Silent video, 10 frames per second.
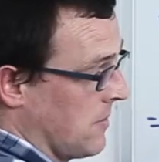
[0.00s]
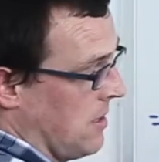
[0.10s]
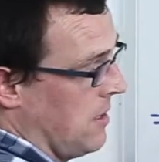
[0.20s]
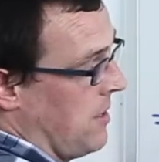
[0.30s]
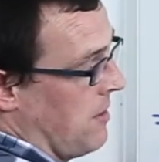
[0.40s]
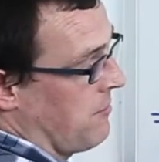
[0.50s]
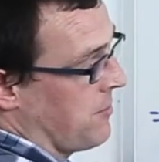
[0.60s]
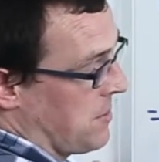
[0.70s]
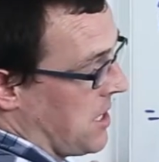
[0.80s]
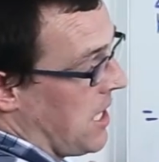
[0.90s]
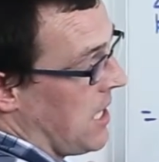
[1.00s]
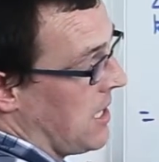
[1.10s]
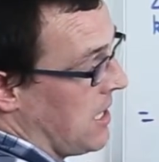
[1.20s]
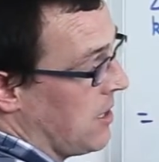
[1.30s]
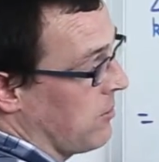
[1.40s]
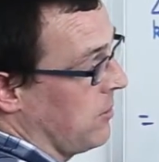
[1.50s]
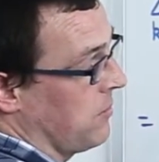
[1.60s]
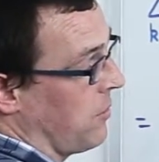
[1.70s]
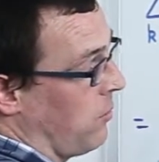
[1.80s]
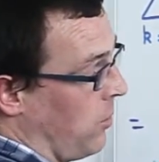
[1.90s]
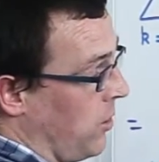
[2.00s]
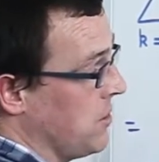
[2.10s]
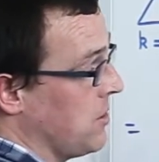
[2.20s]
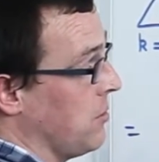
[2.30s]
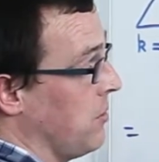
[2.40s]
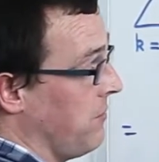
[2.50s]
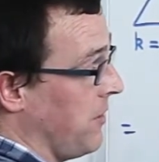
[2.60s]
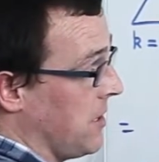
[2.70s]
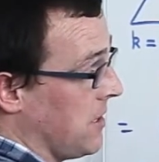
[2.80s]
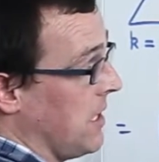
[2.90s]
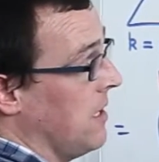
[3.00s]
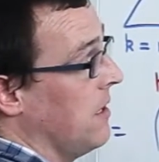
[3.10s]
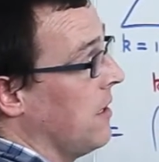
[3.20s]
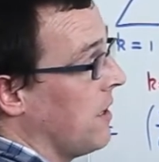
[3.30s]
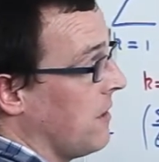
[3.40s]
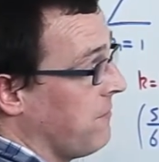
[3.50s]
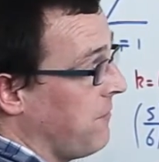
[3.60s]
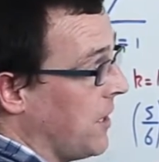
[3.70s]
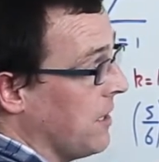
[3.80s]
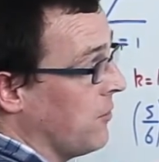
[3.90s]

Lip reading: focusing on that area of maths. And you can do some optional modules